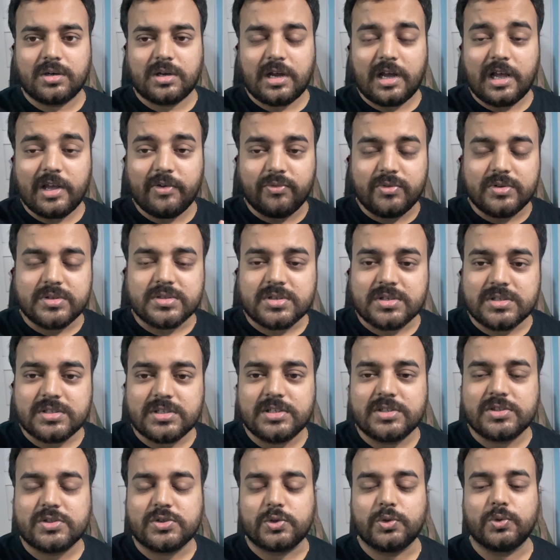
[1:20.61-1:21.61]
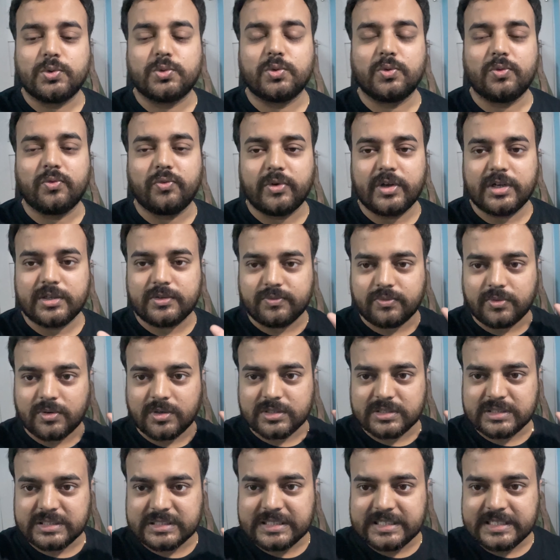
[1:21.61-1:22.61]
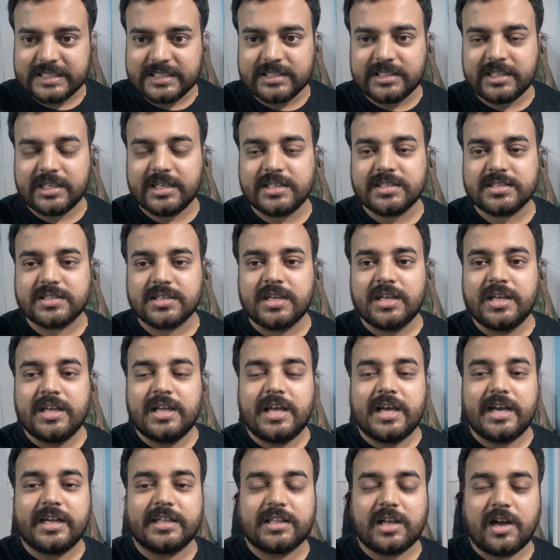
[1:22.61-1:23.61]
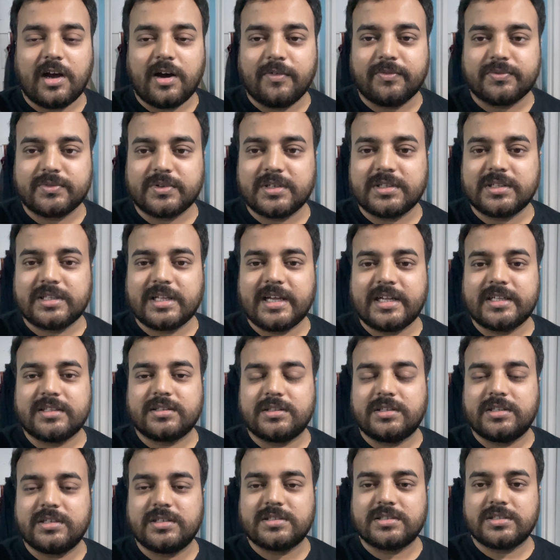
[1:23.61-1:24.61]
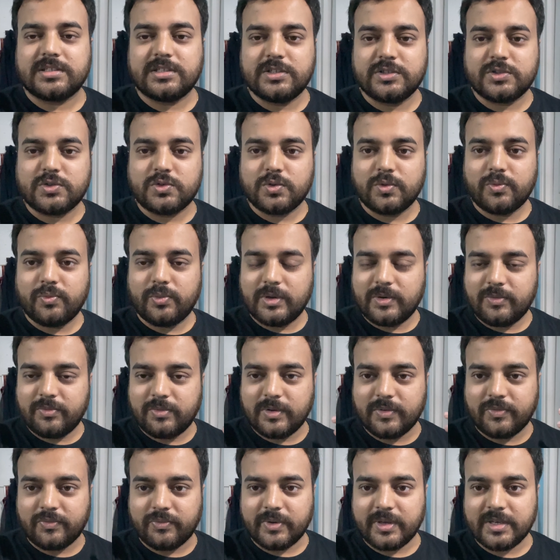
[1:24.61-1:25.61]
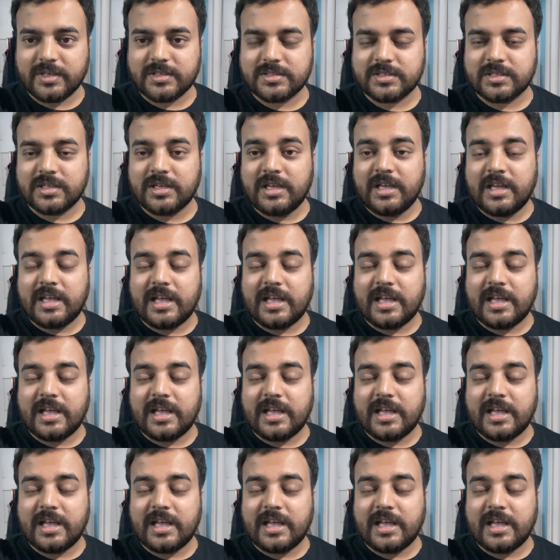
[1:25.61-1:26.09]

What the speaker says: I will suggest you to wait for 3 days, and after that this issue will be fixed.